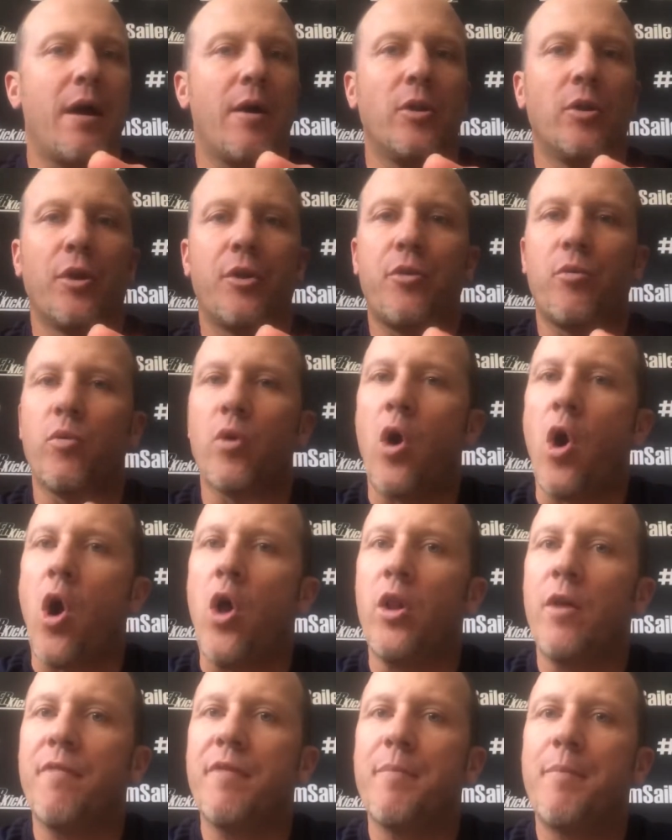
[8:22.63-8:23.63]
look through
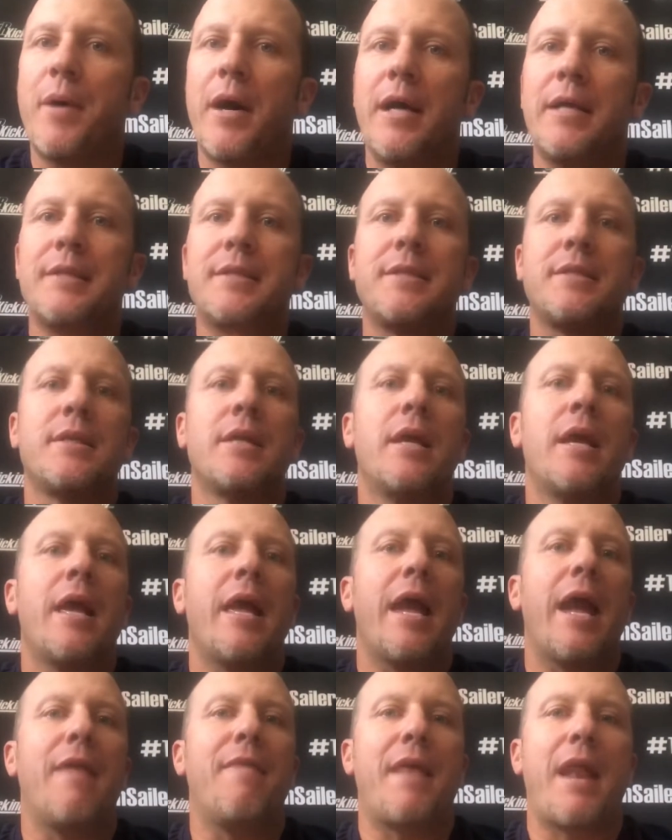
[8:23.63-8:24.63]
all of the punts,
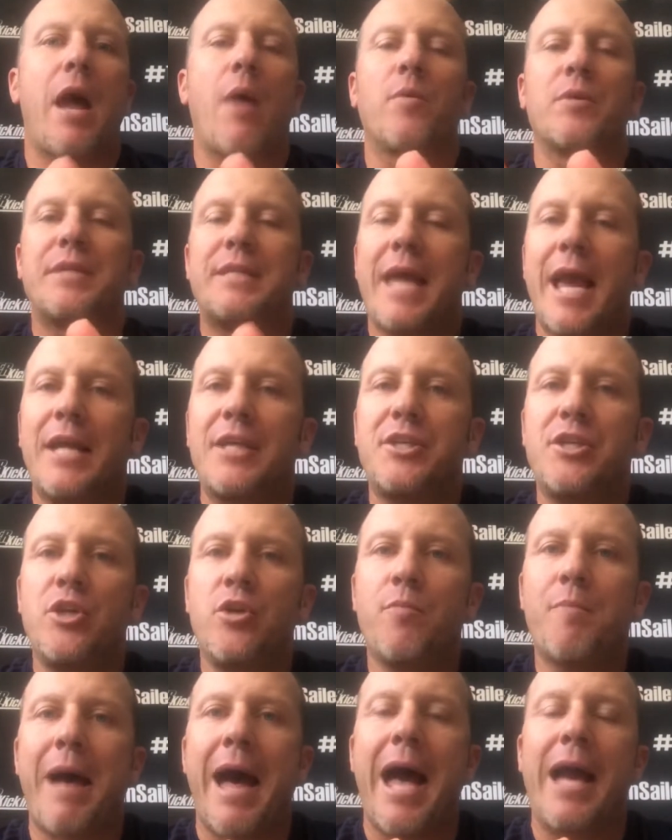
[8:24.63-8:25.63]
and then I will text
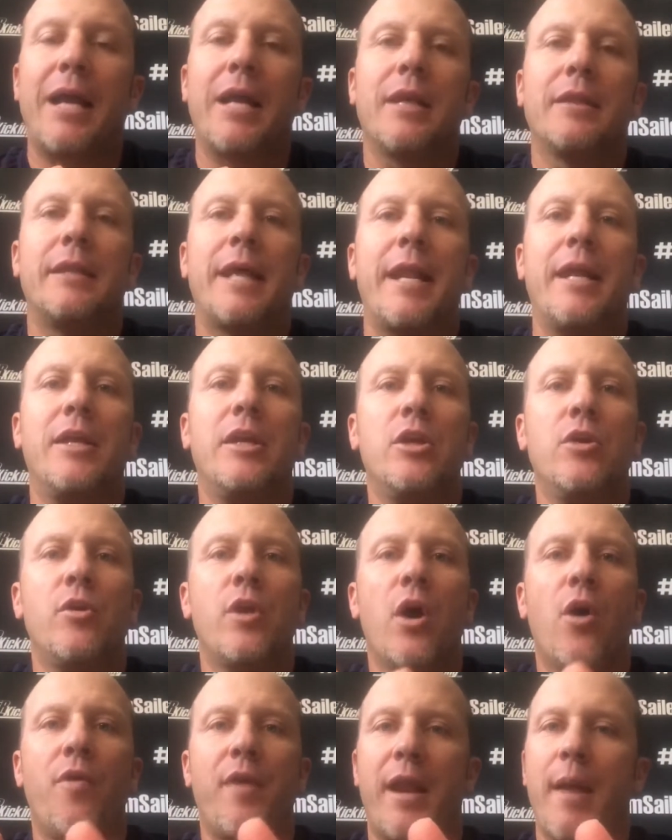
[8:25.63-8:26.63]
you back letting you
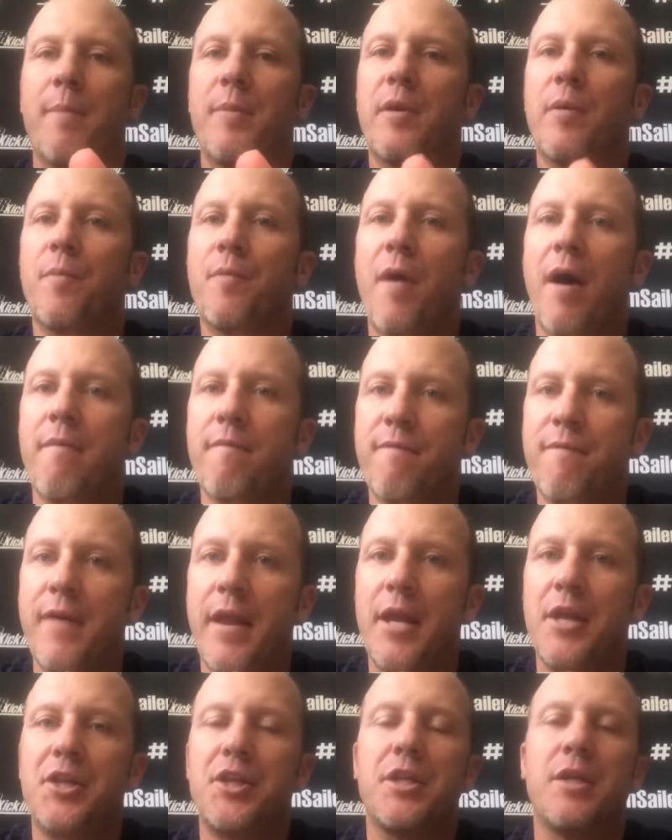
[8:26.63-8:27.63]
know that I'm
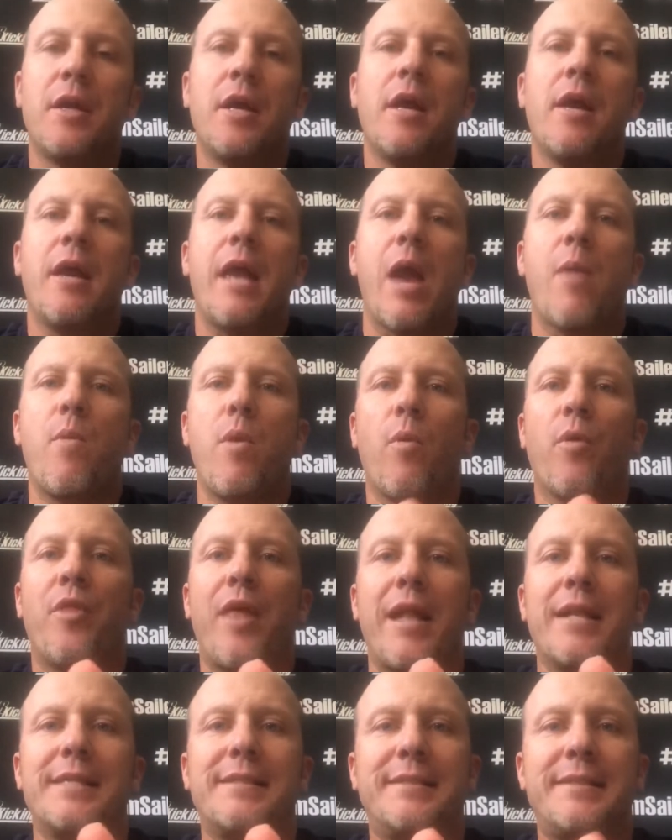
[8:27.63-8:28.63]
finished, and we will
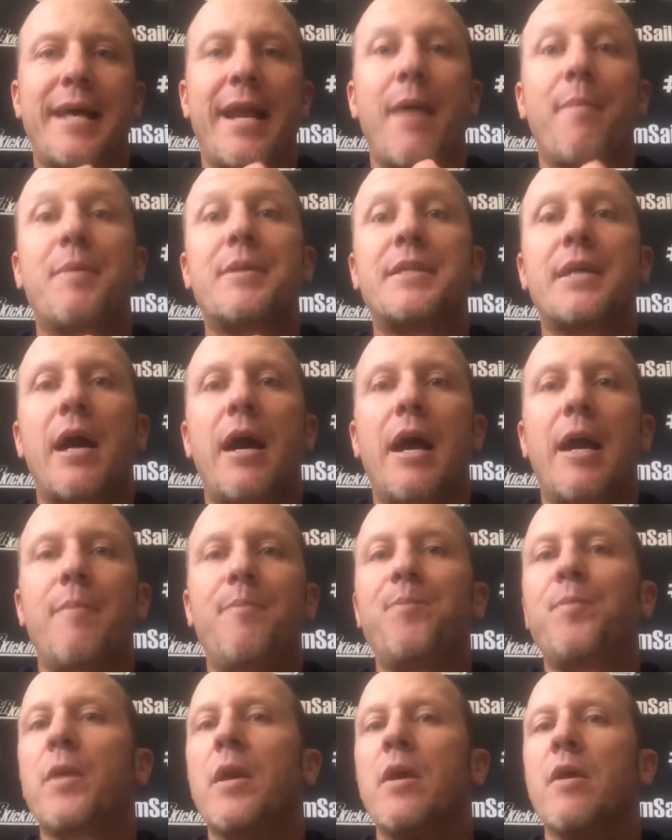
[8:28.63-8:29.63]
then set up a
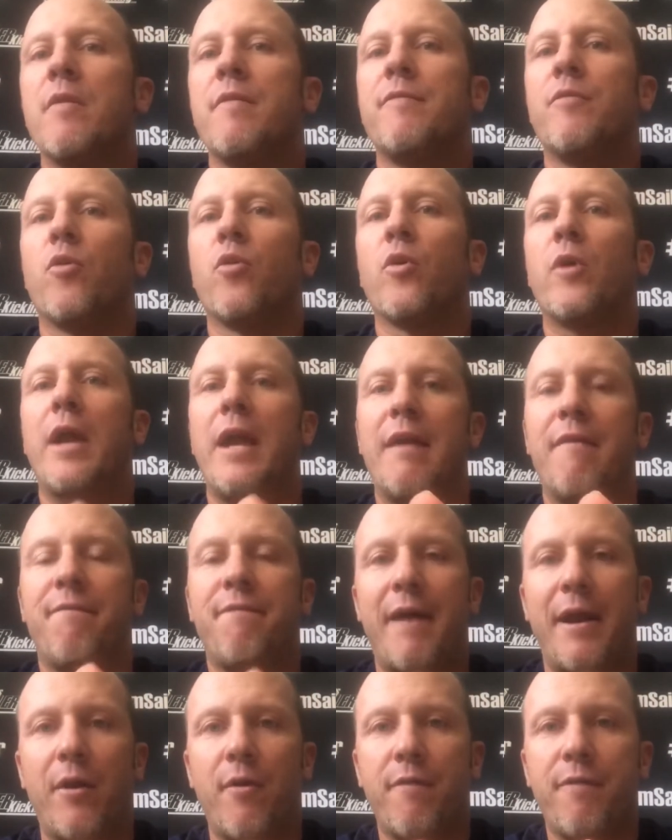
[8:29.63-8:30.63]
time for a
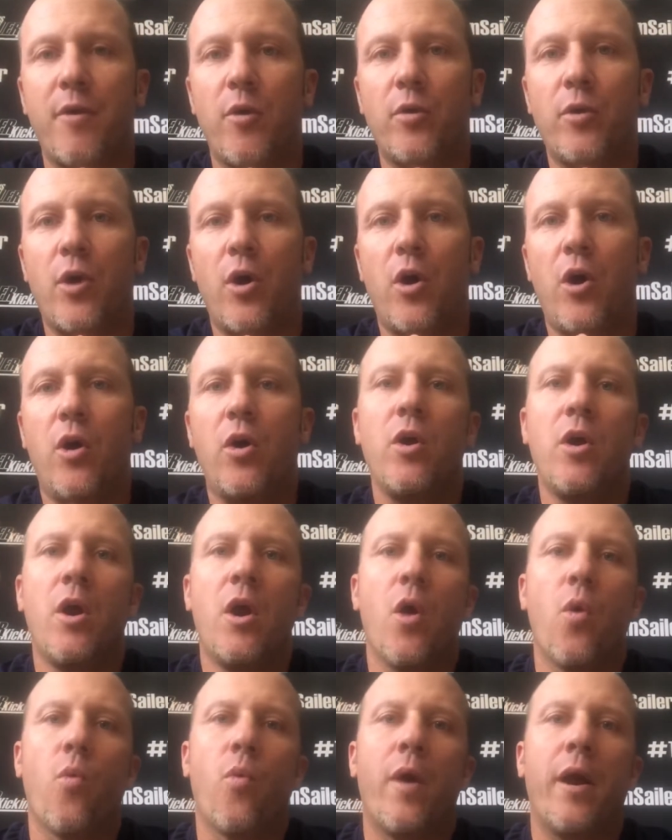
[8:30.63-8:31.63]
final phone call
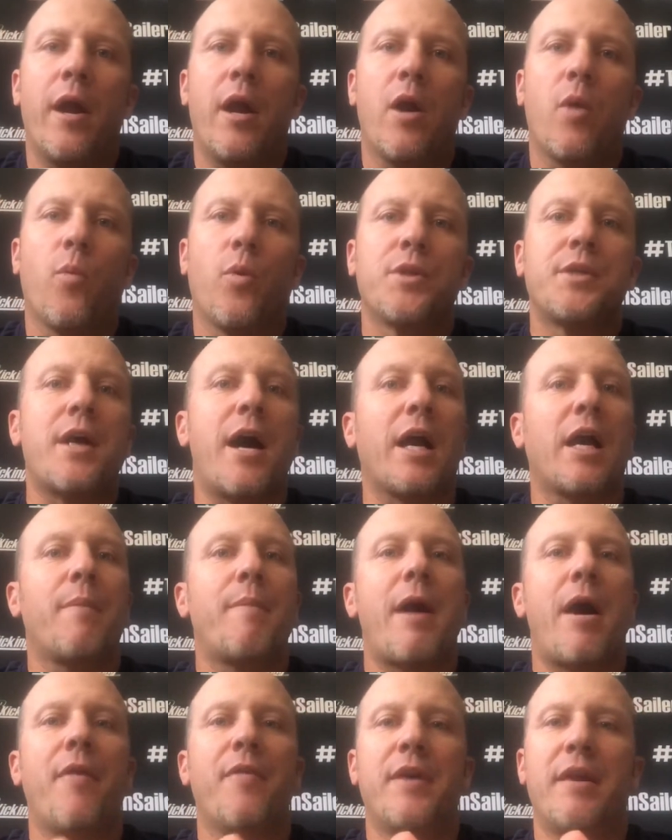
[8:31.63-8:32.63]
where we'll talk
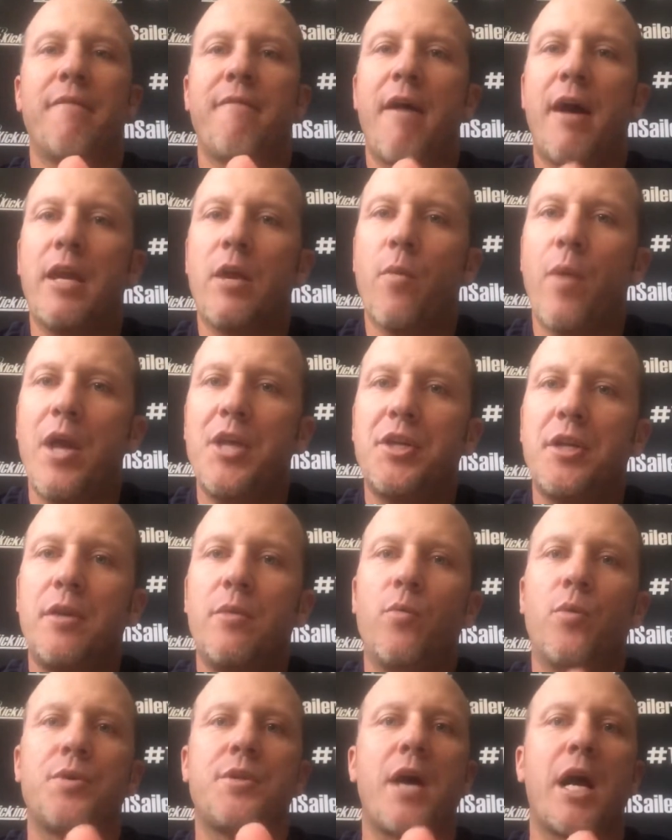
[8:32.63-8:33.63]
about the
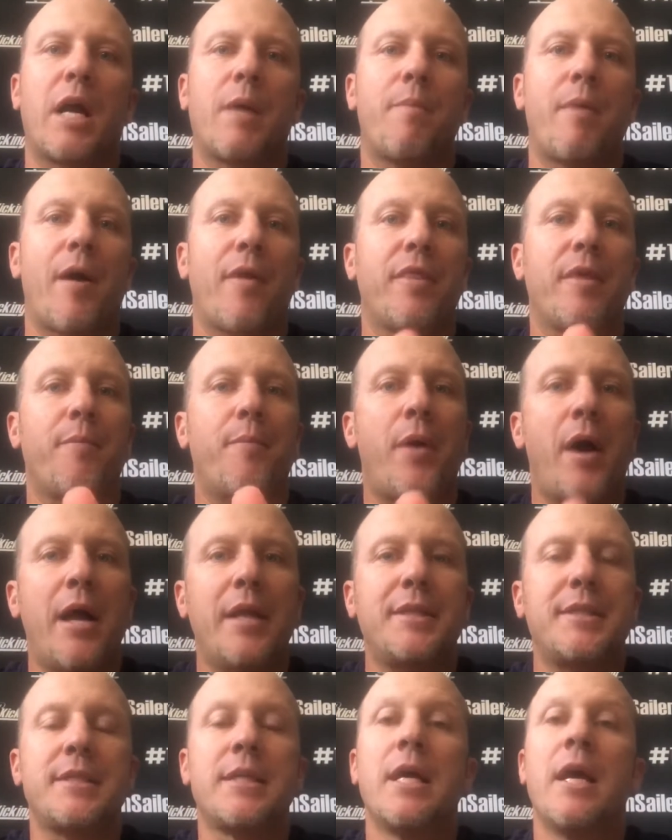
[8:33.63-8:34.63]
evaluation, we'll talk about the
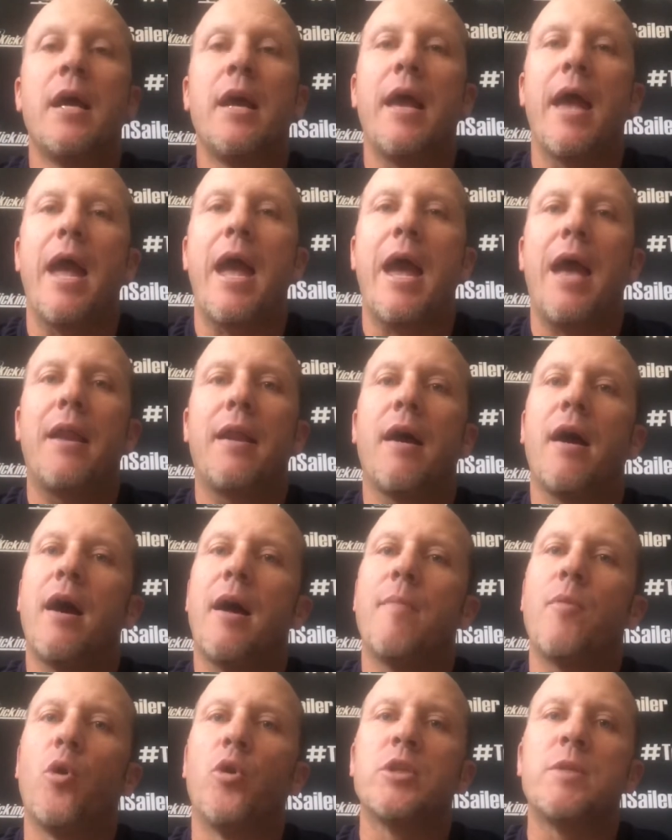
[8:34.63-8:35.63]
punts, and
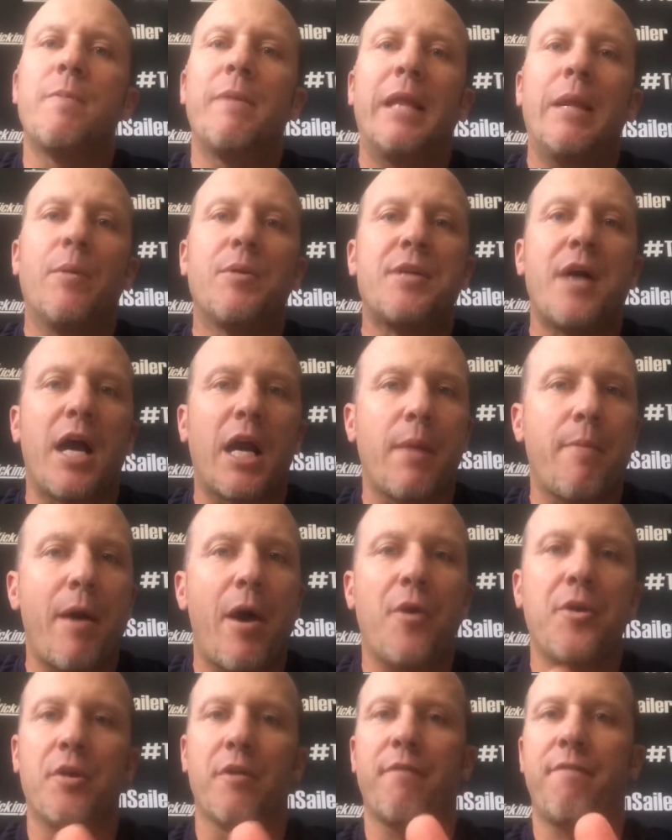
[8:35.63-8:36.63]
ultimately we'll talk
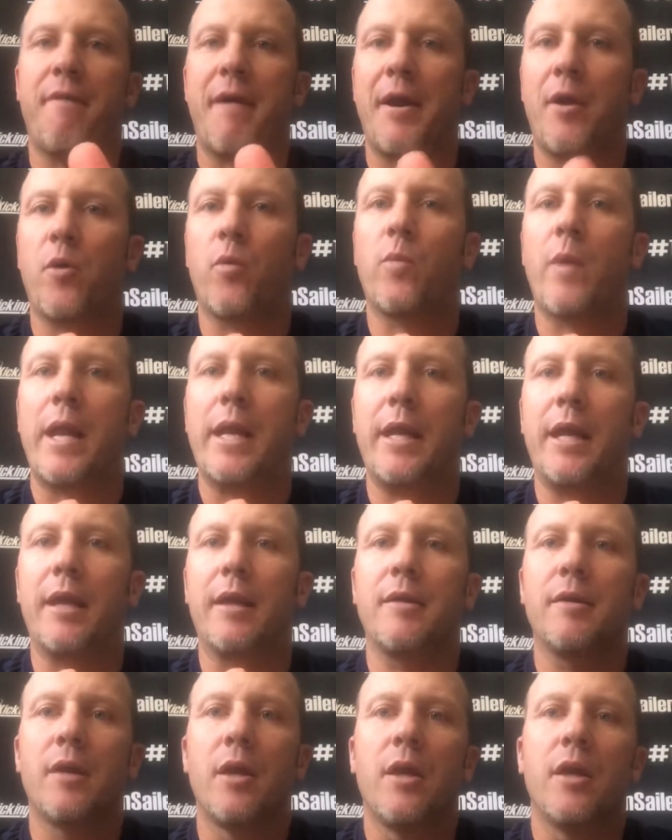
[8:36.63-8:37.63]
about your final
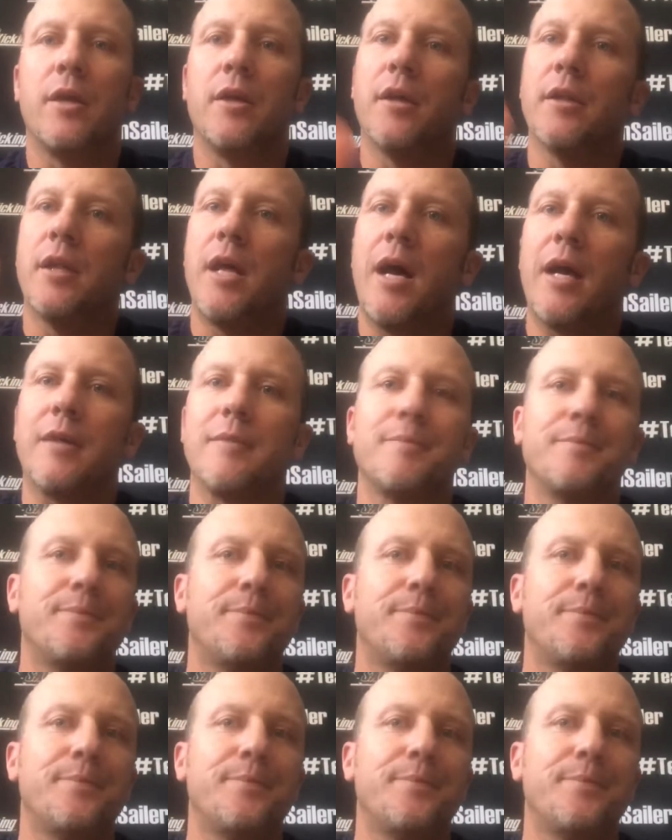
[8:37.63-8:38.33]
ranking. Good luck.